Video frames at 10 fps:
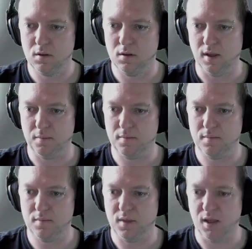Yep,
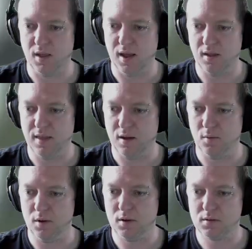there you go, that
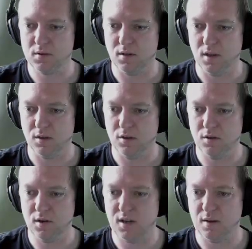works. And then you
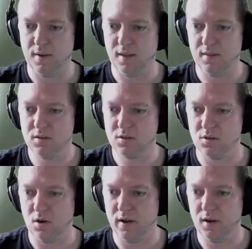need to come out this
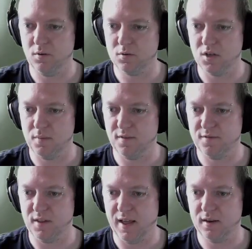side and also be
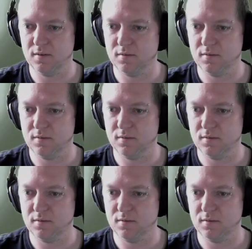flat.